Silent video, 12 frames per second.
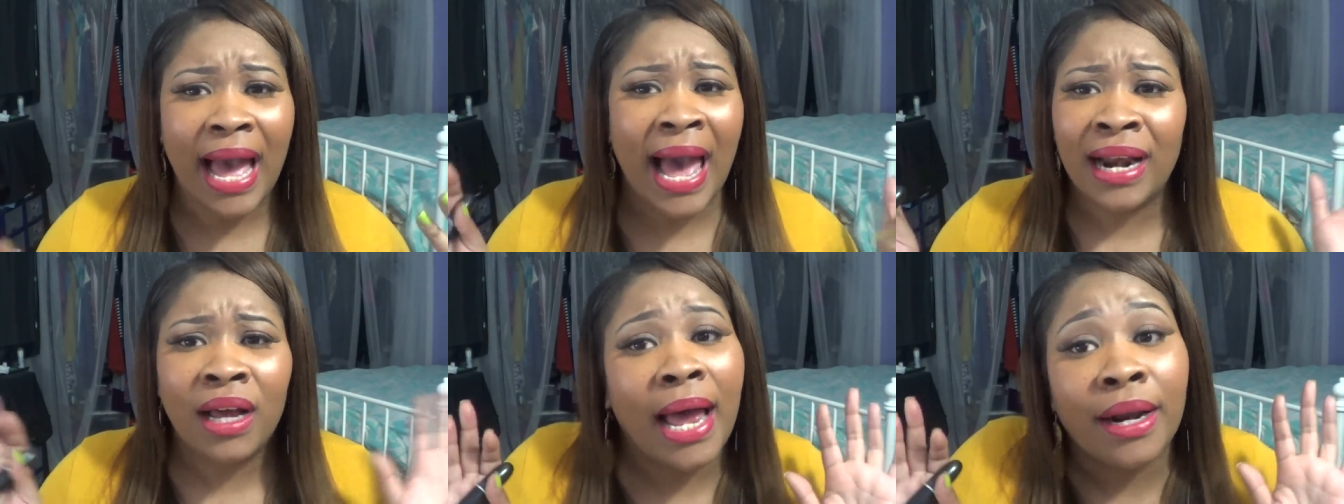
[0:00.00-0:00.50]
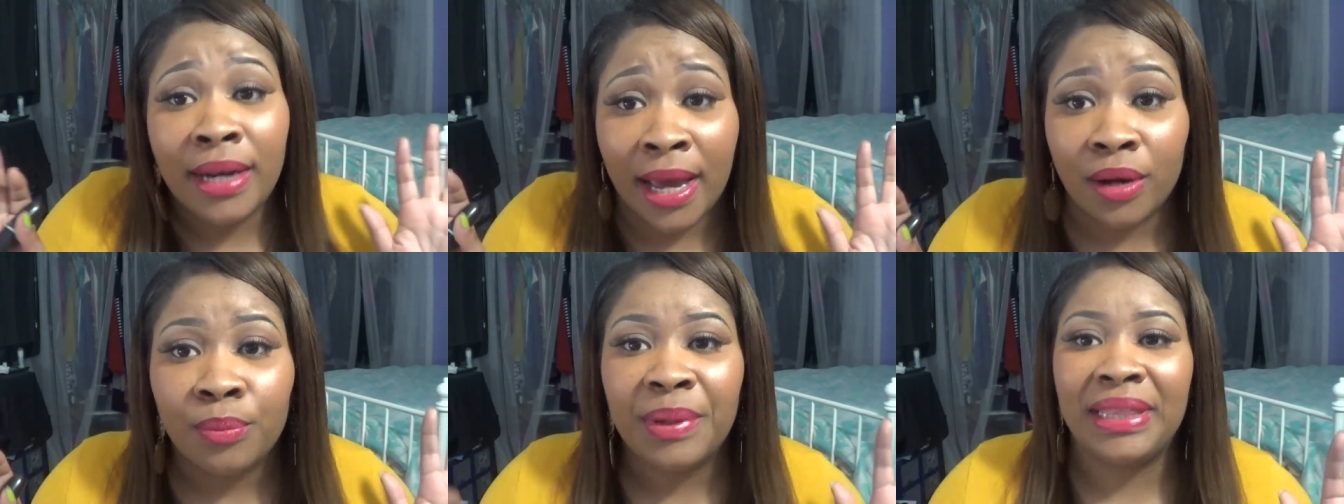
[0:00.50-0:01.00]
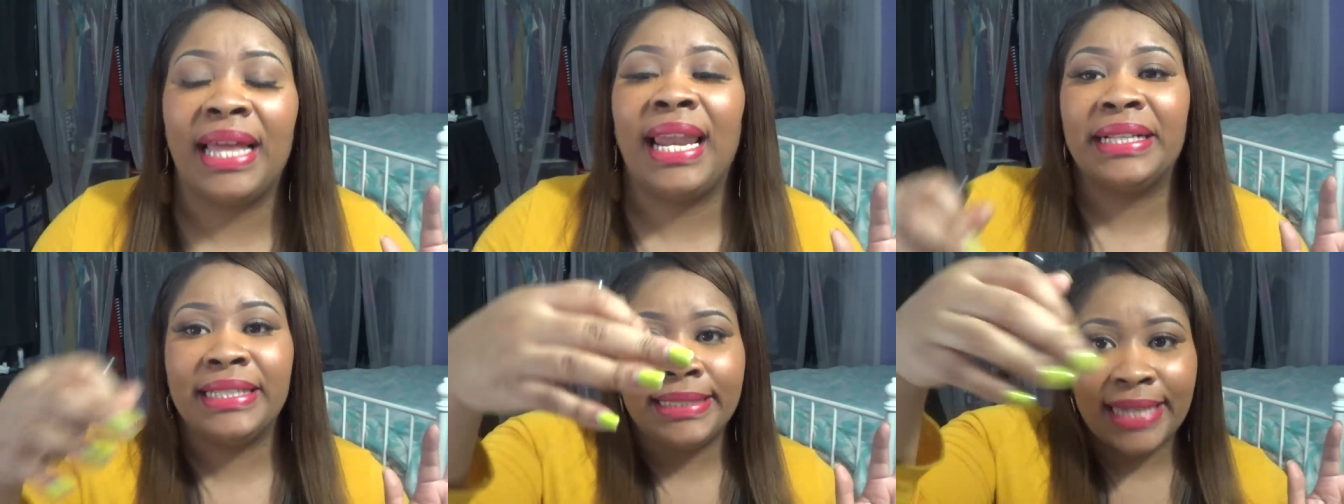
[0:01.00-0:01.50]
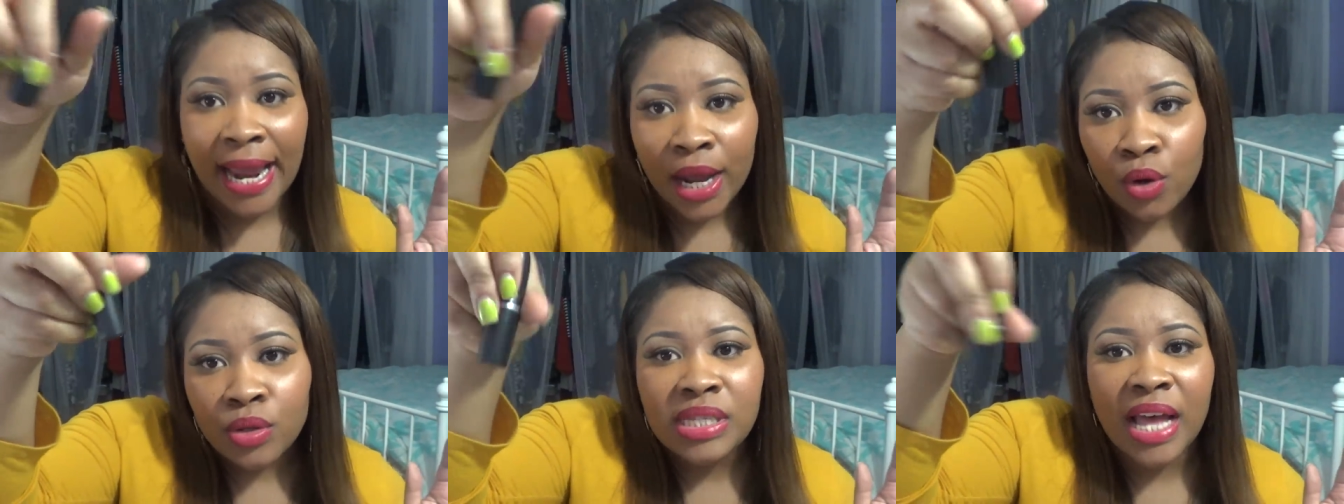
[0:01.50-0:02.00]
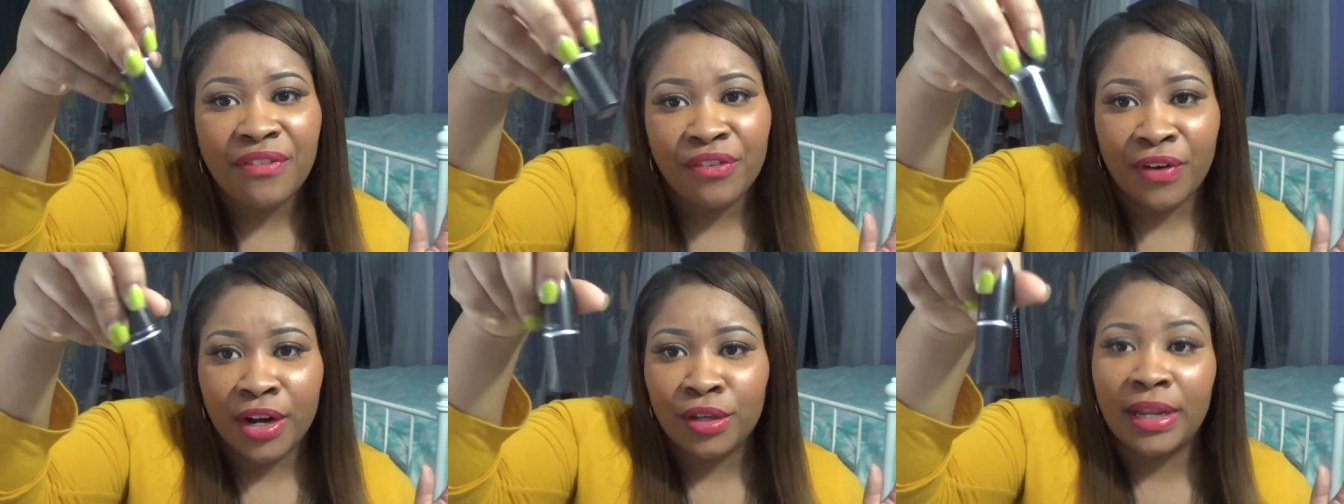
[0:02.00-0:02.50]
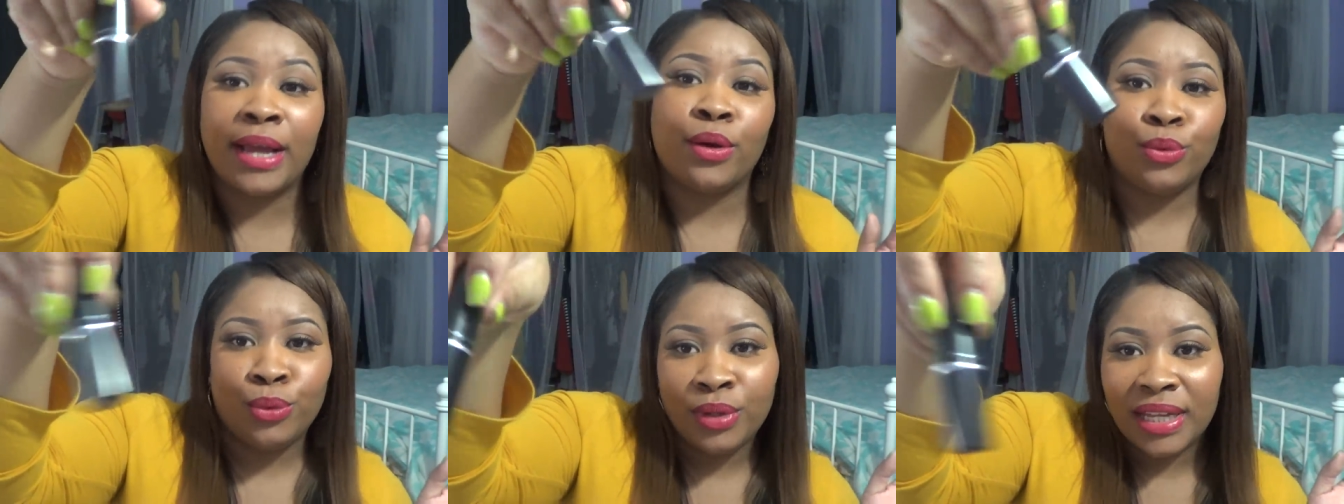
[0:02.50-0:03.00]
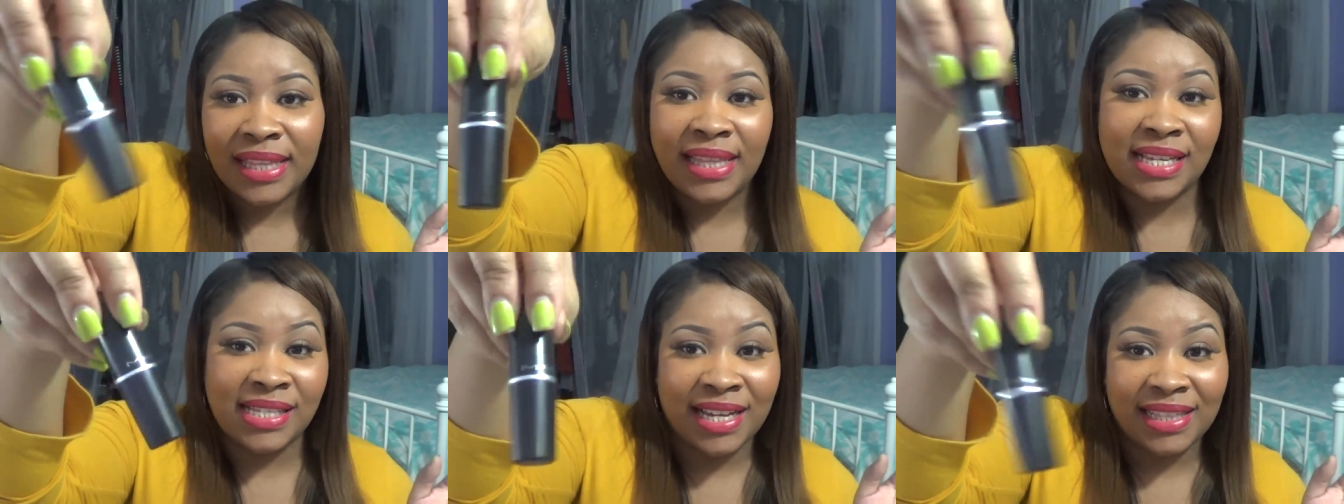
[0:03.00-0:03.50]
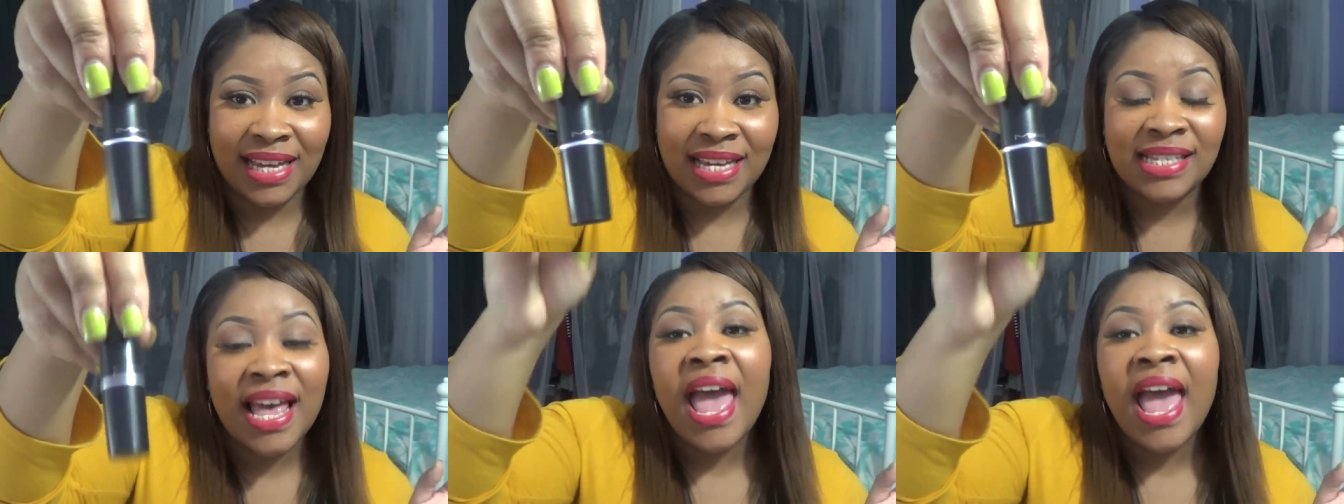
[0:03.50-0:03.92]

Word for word: I don't know, but they like to dangle stuff in front of you like, ooh, look at this, look at this.